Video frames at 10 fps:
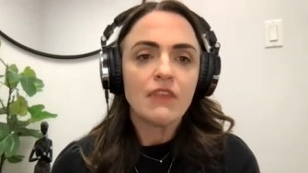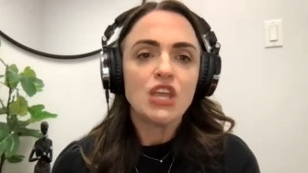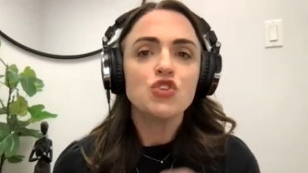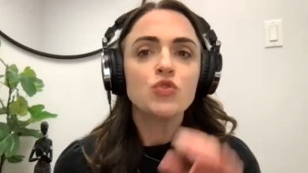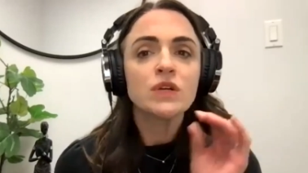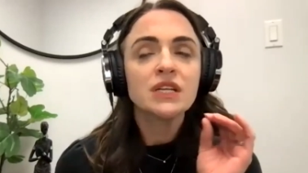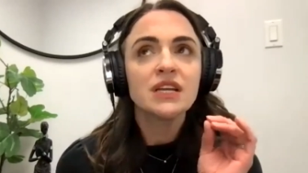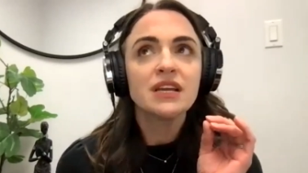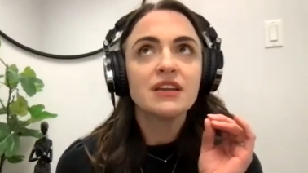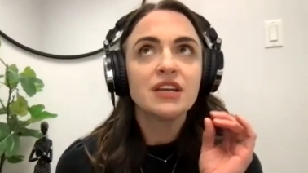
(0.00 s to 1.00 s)
Your
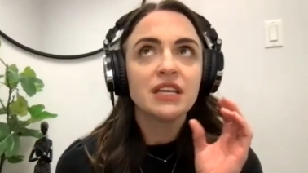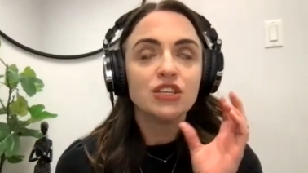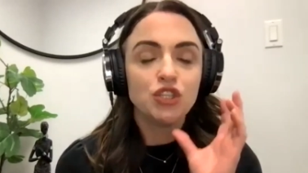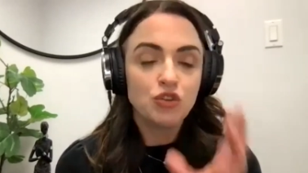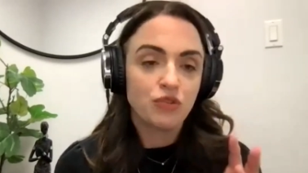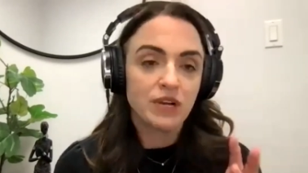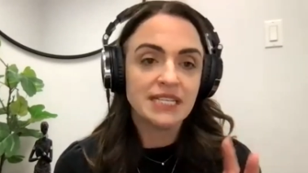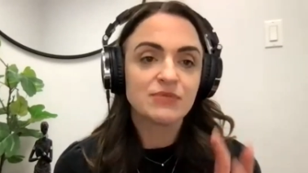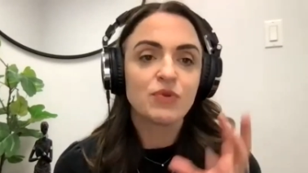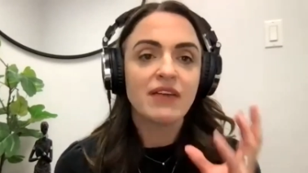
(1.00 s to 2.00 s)

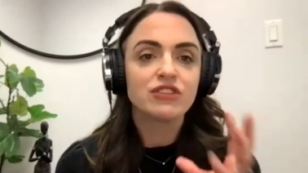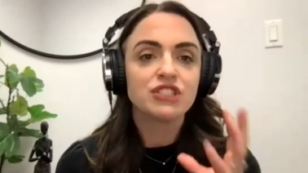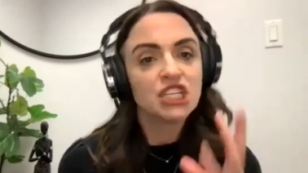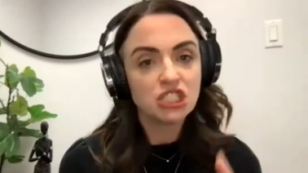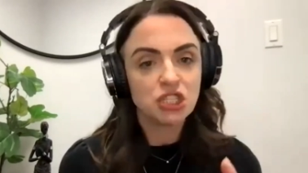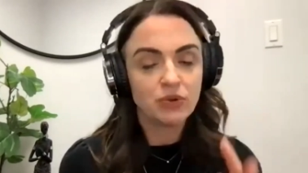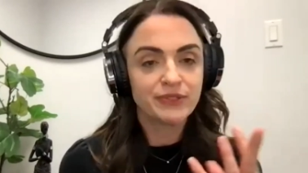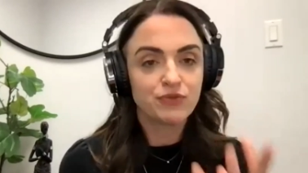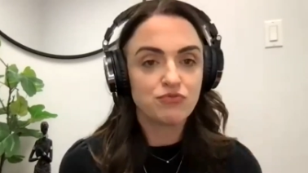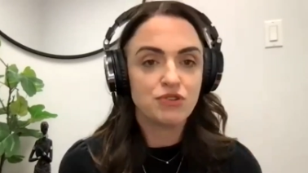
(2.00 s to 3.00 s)
uterus, whatever tissue
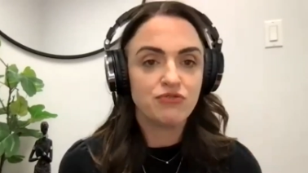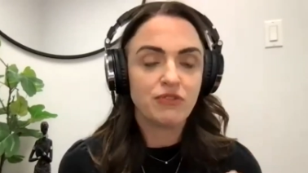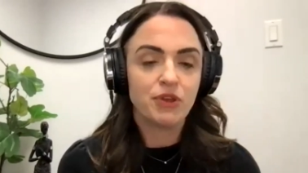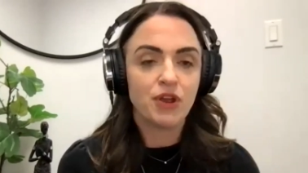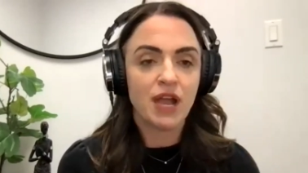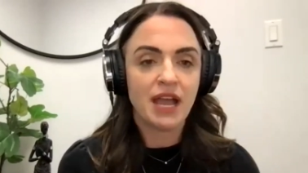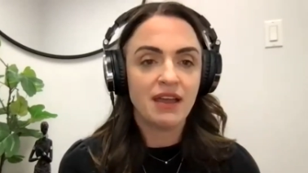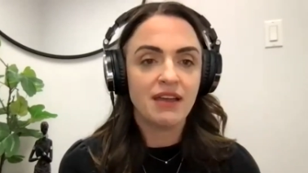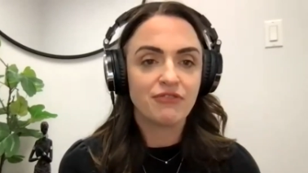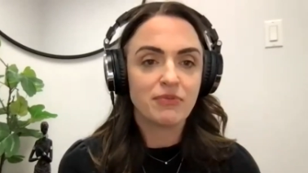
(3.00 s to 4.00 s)
is removed from
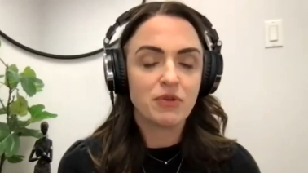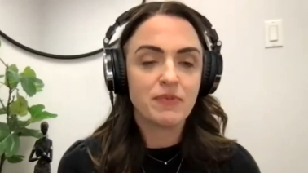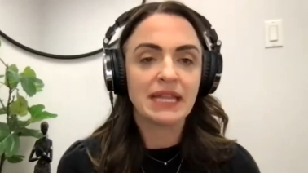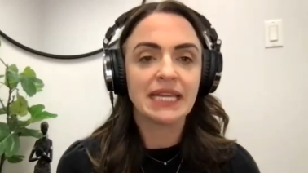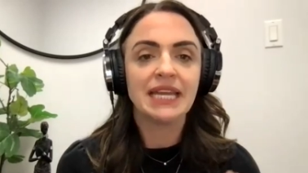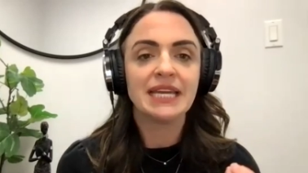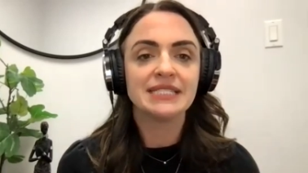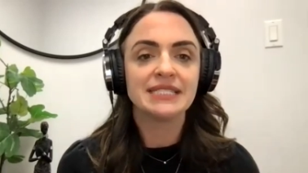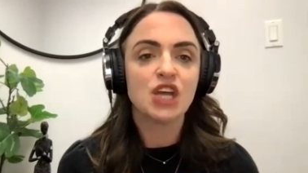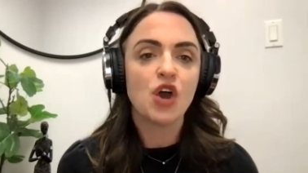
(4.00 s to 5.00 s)
your belly,
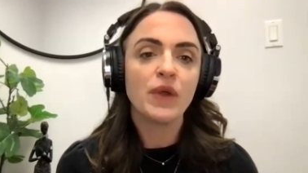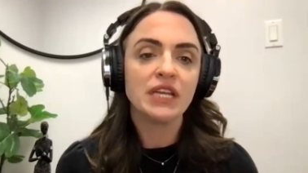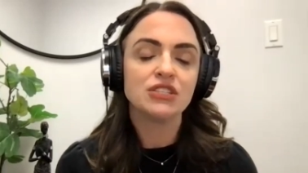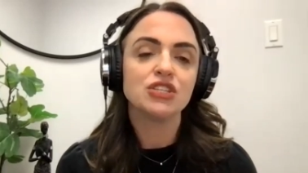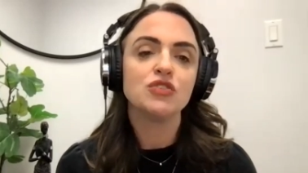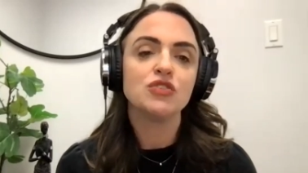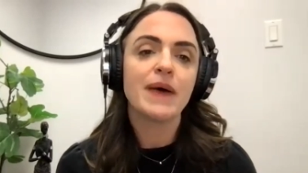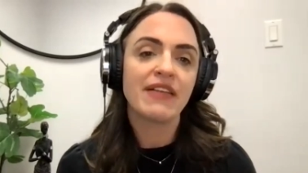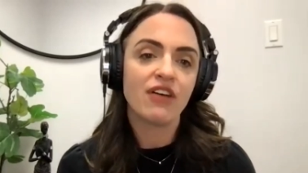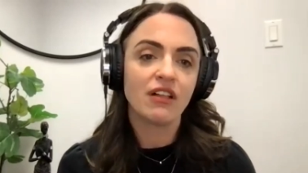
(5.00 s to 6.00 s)
is going to the
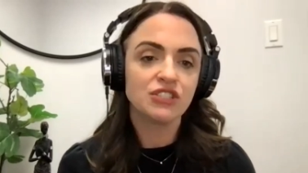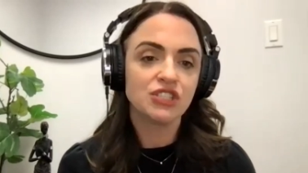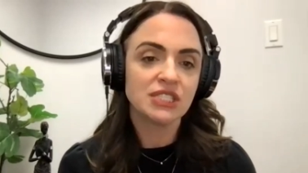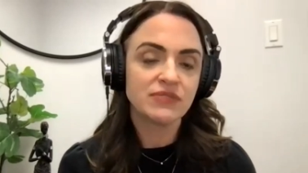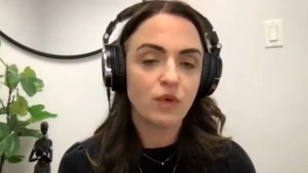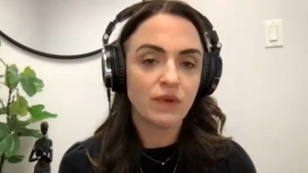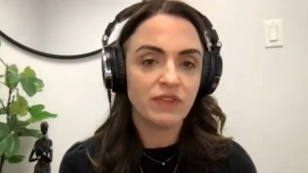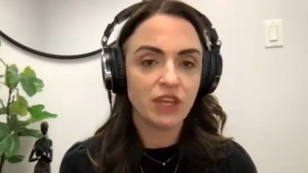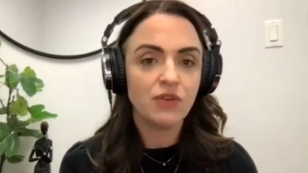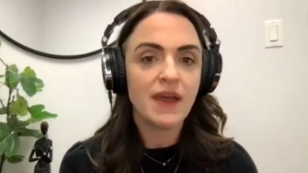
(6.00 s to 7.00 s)
pathologist for
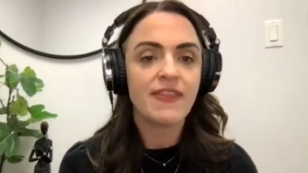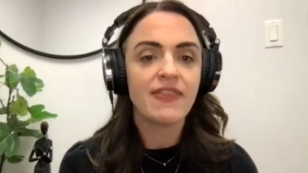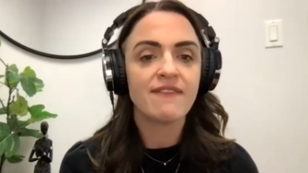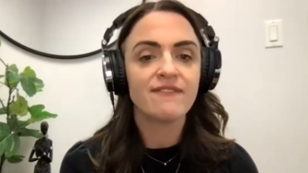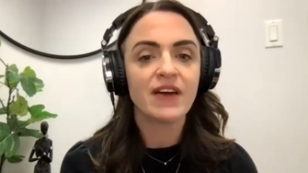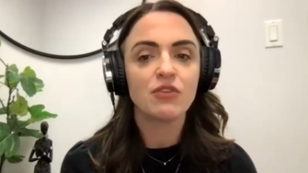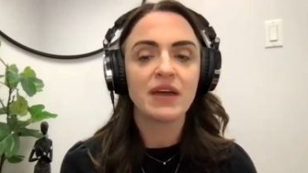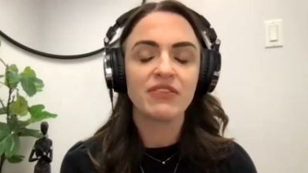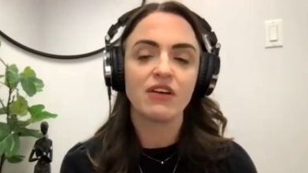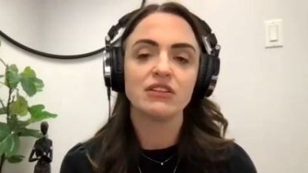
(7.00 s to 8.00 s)
review. And then that final
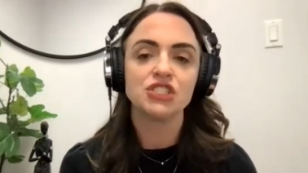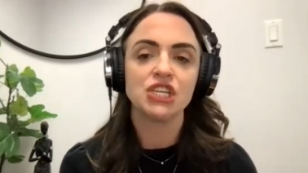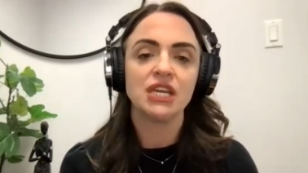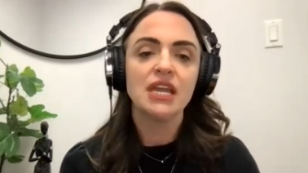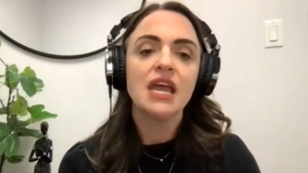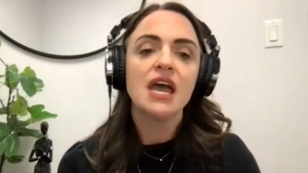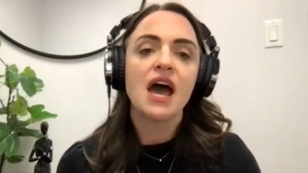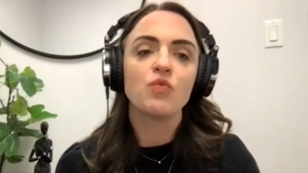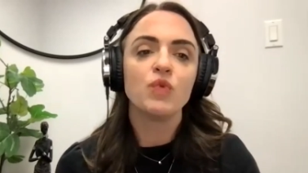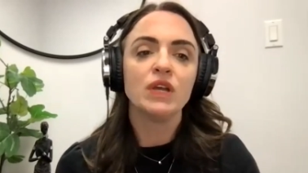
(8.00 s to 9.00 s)
pathology
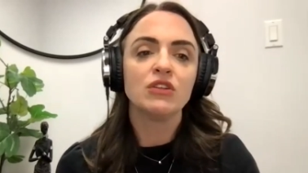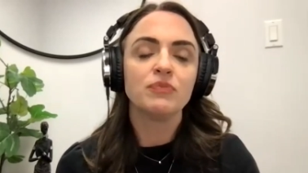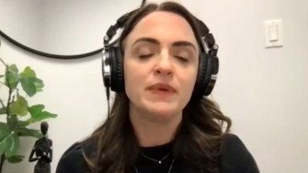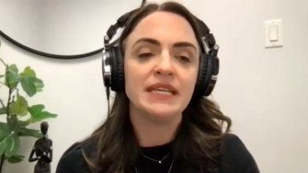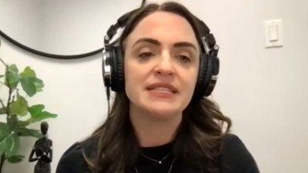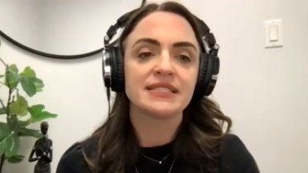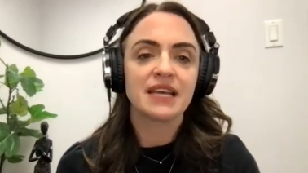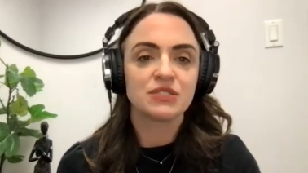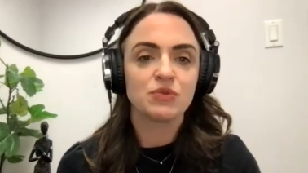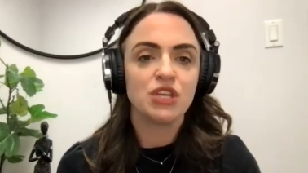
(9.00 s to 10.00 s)
will be
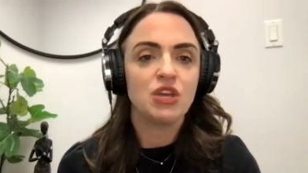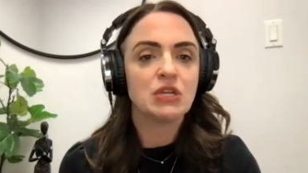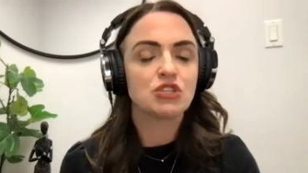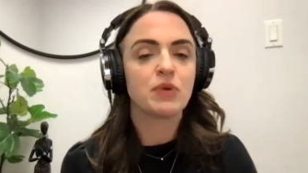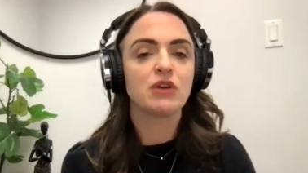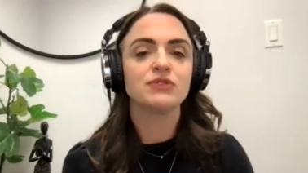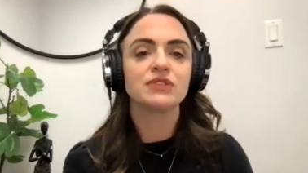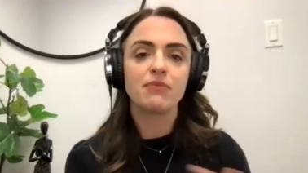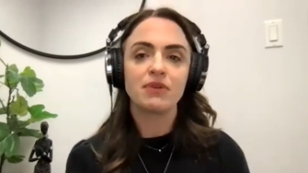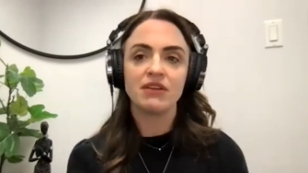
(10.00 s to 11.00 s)
discussed with you at your
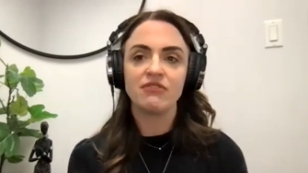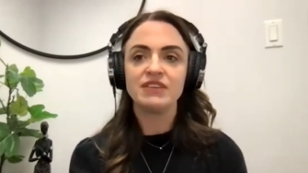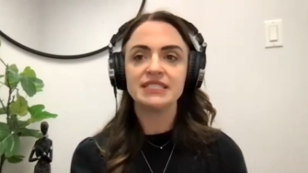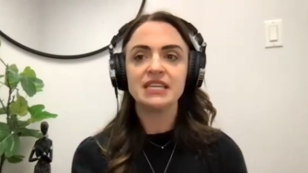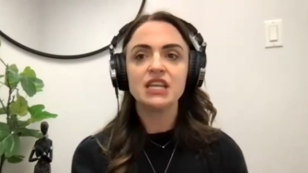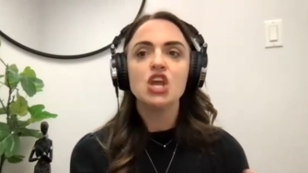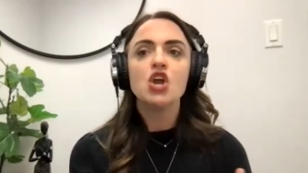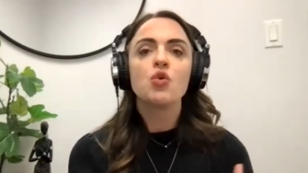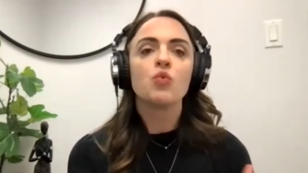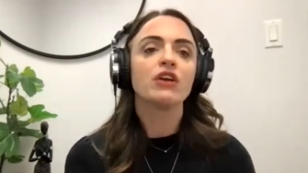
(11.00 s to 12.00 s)
postoperative visit,
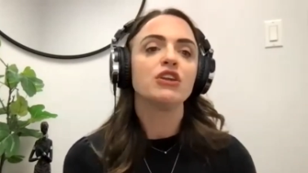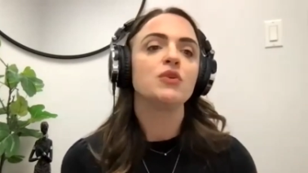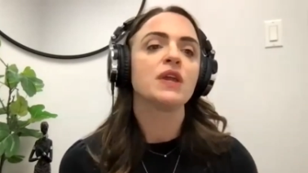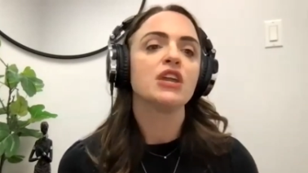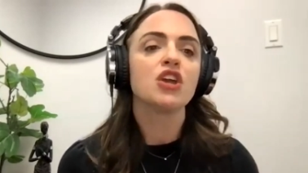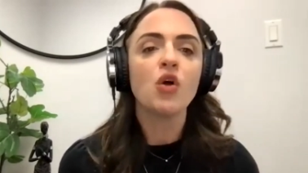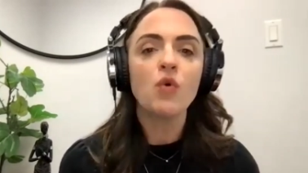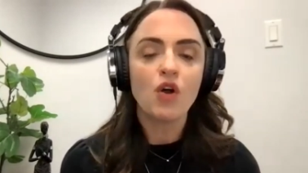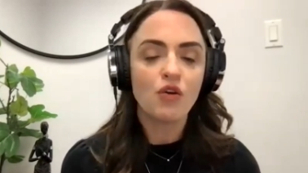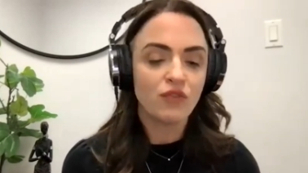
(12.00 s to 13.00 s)
where you can
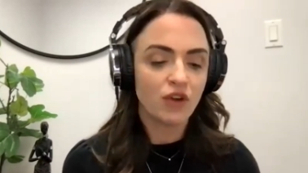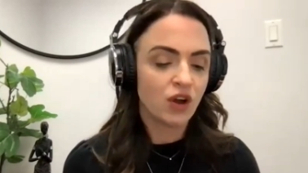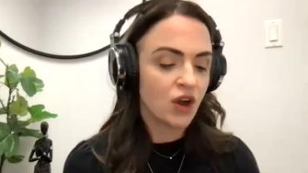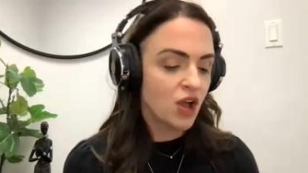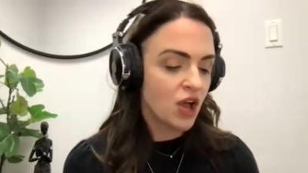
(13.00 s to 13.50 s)
go over